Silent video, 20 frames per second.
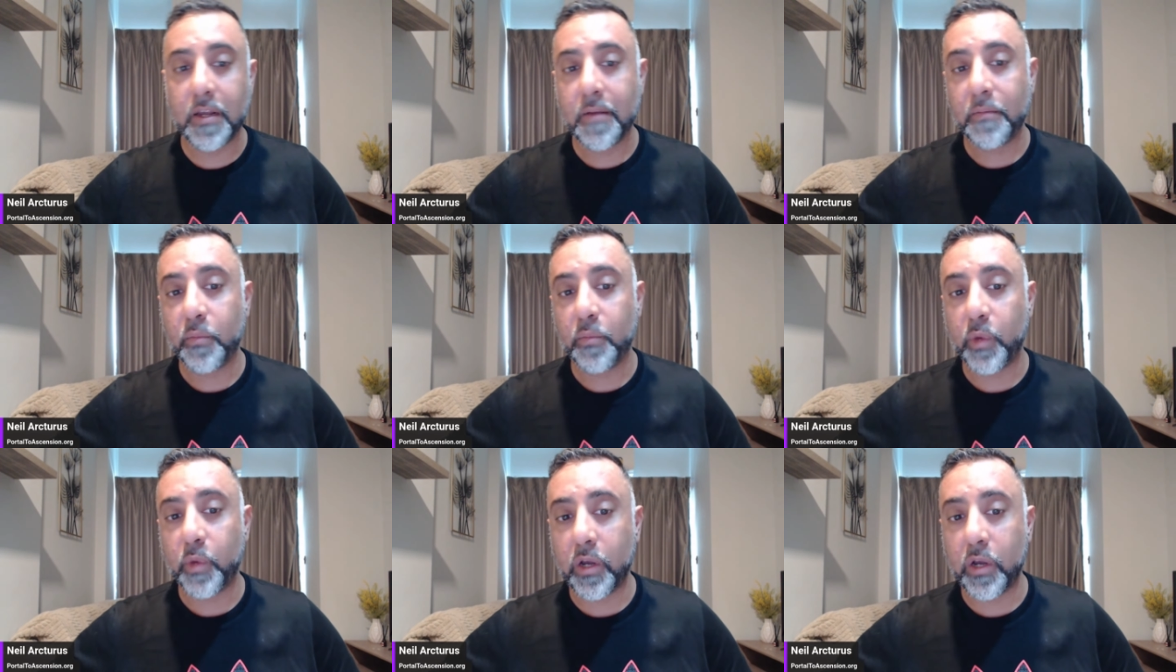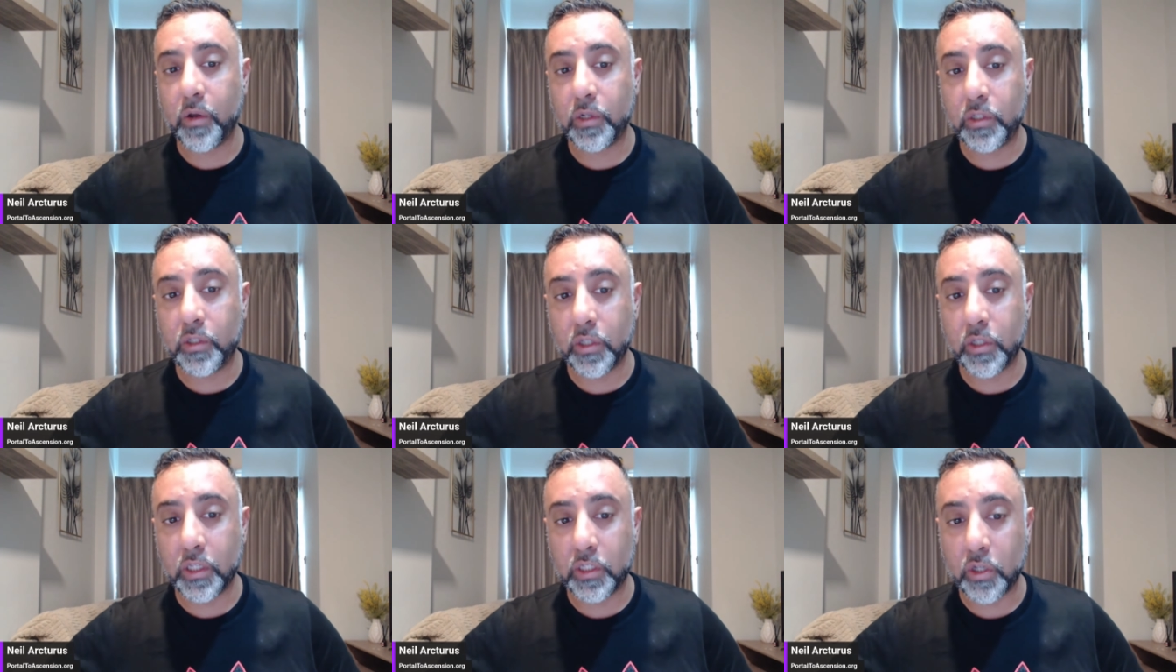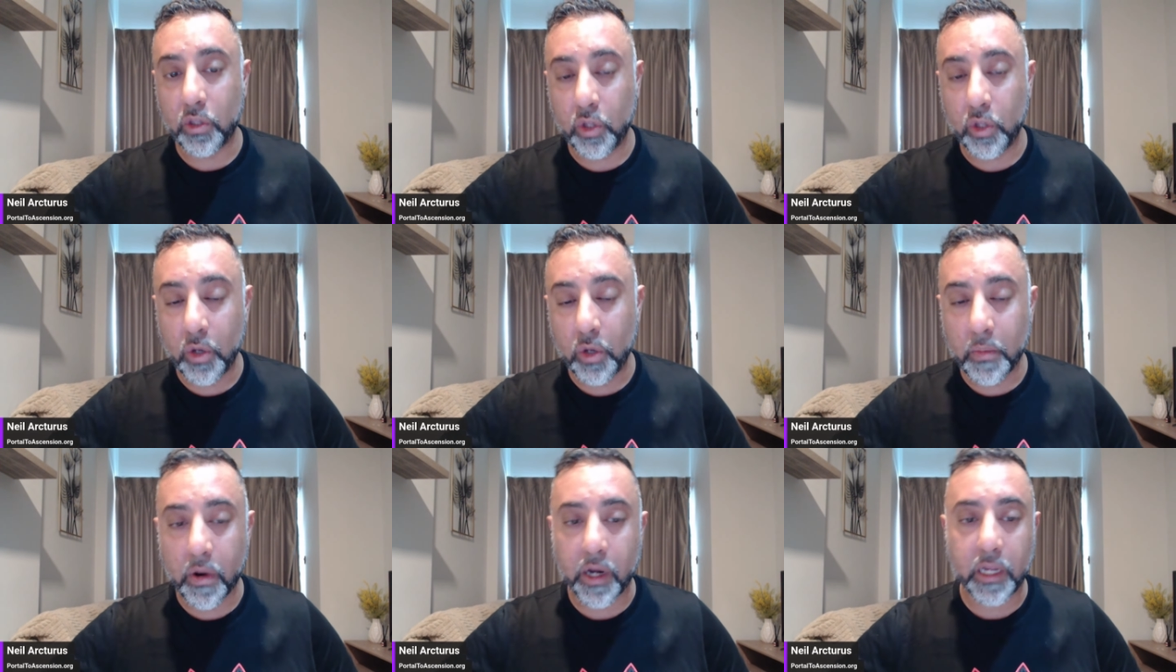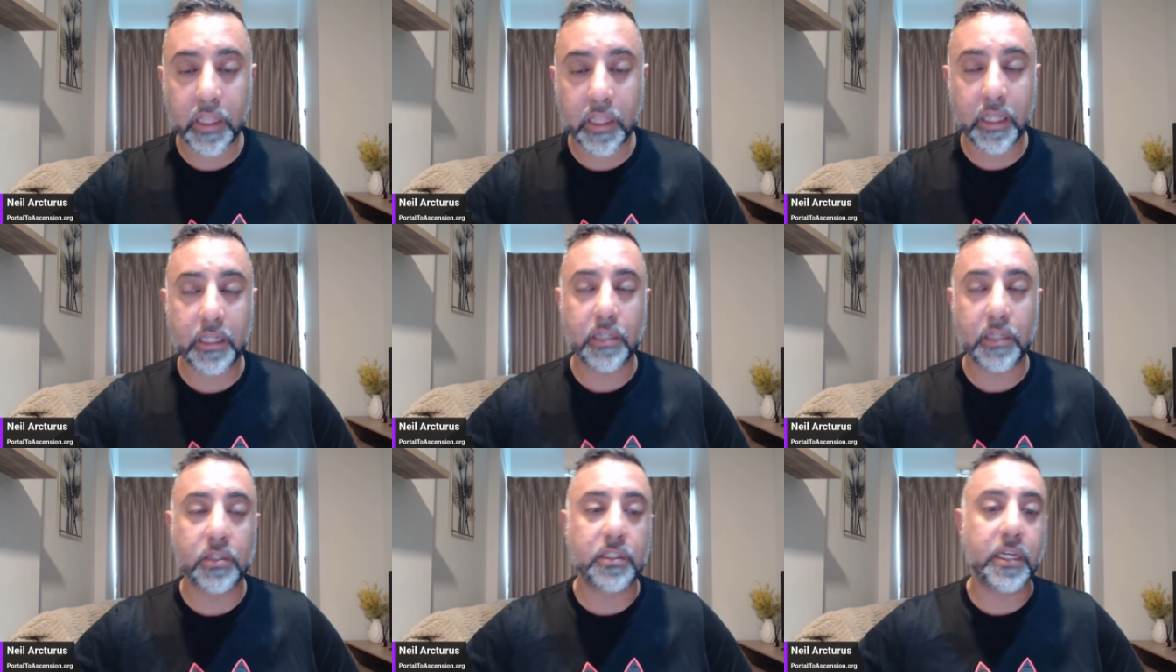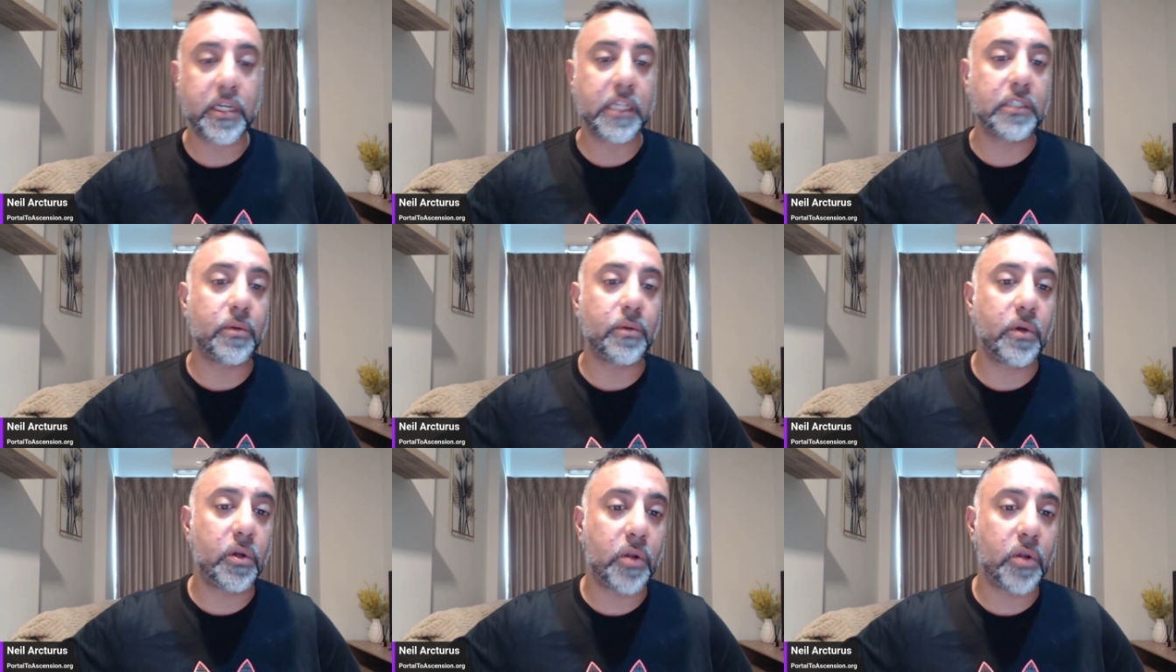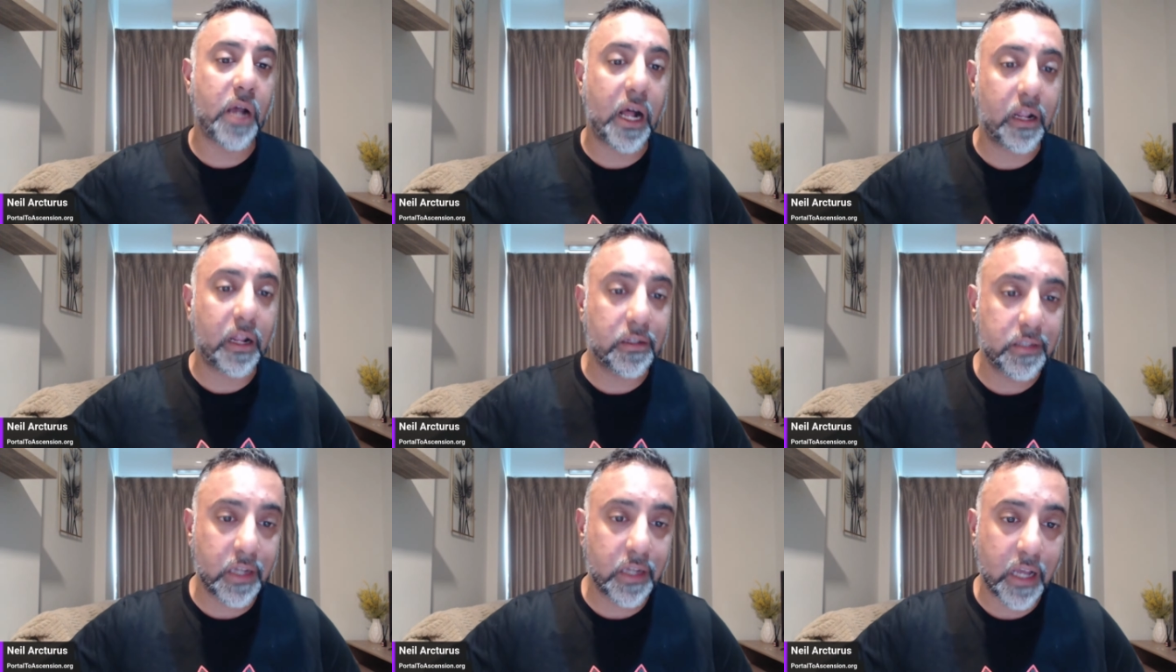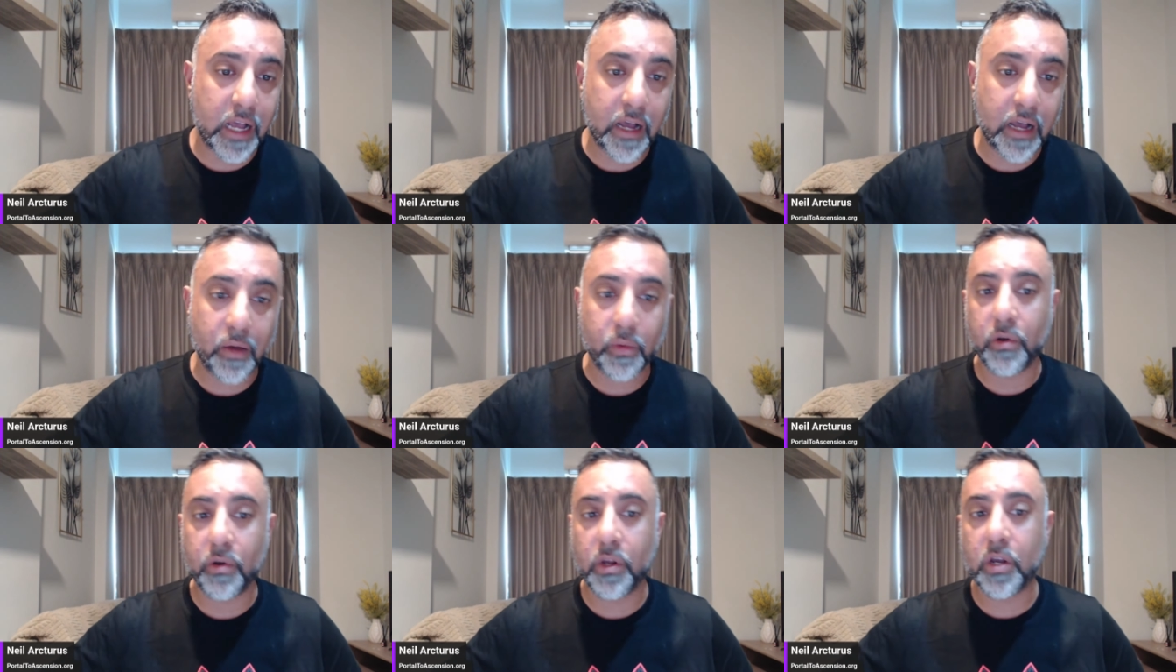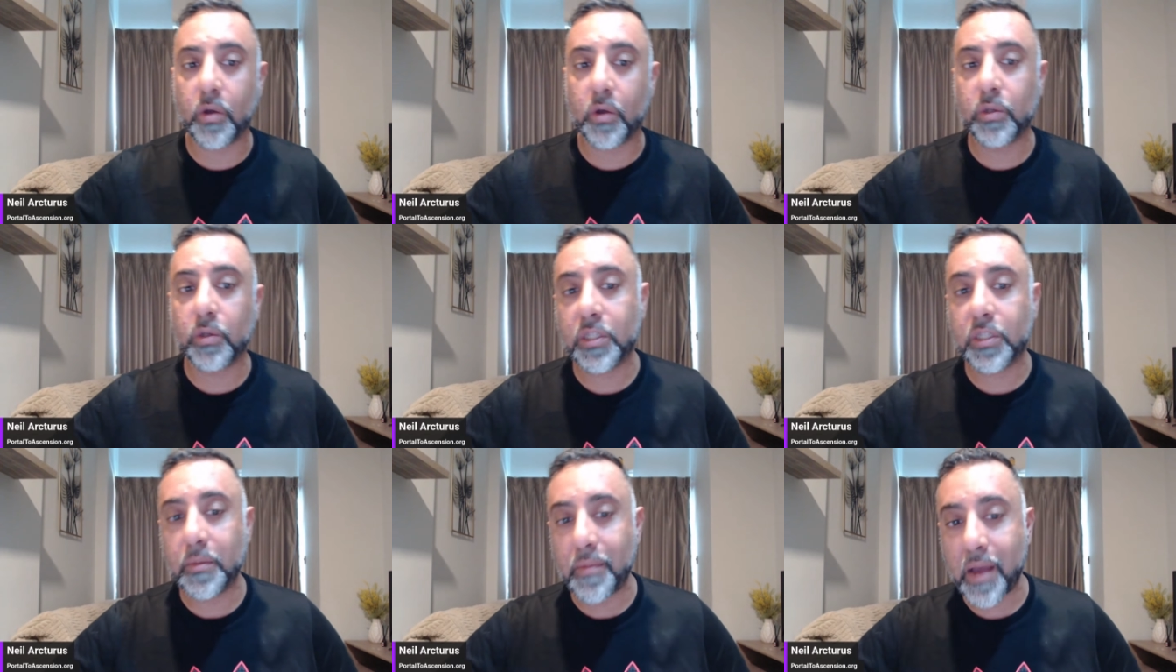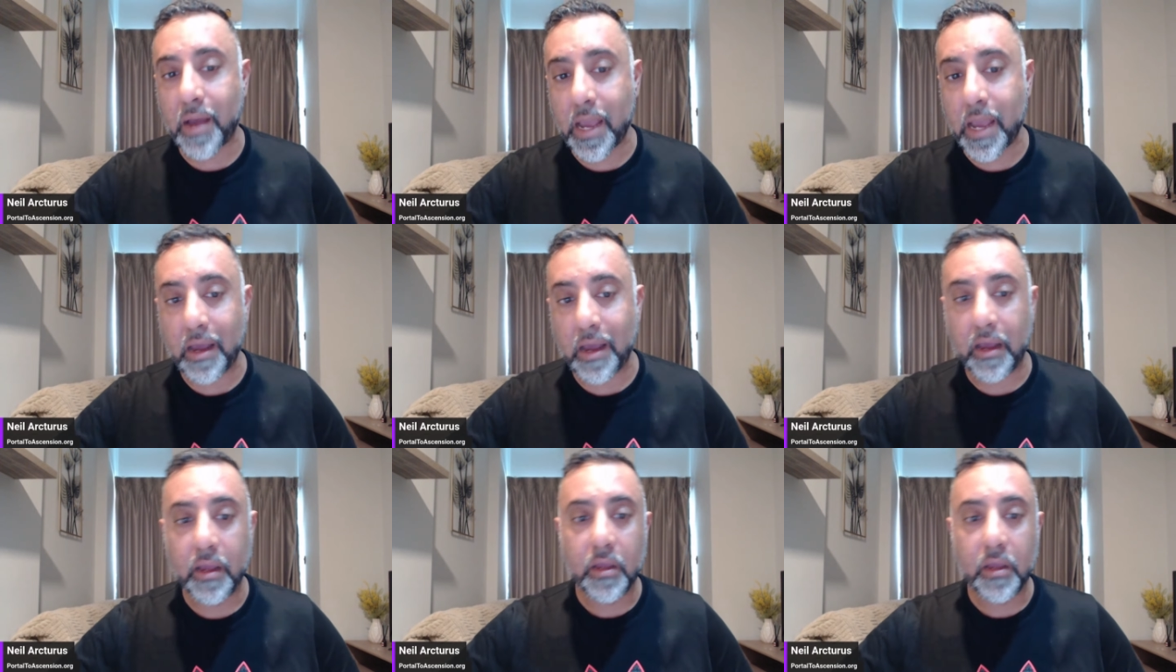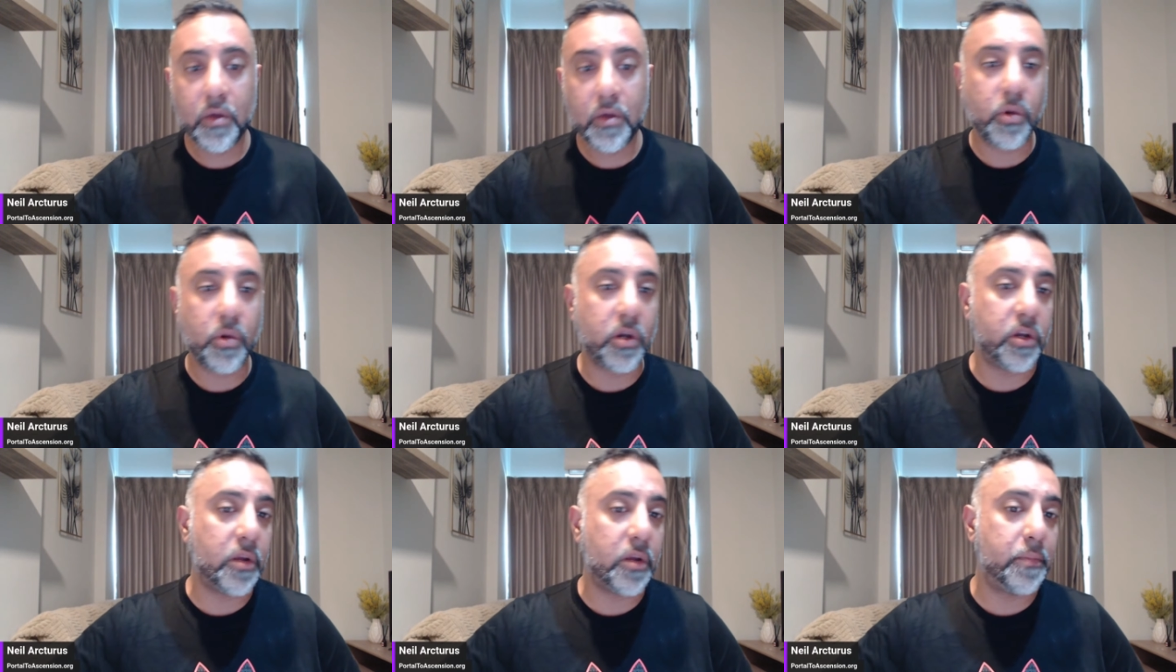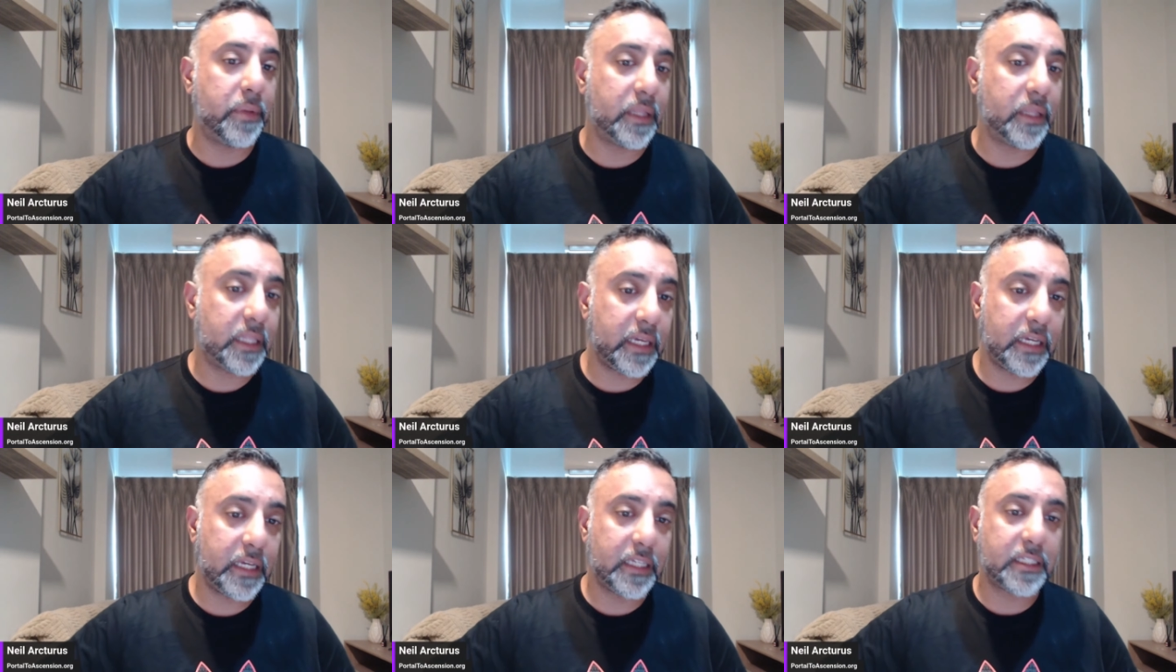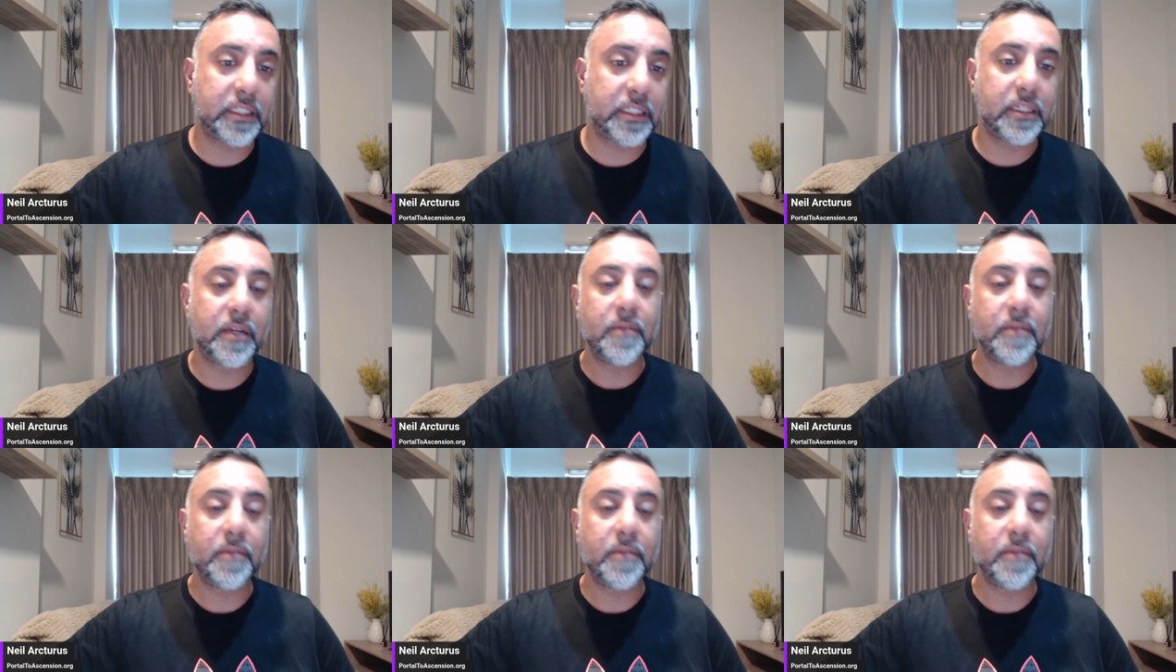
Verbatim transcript: We're going to the Tulum archaeological sites. We're going to Altun Ha. We're going to Costa Maya. We're going to Belize.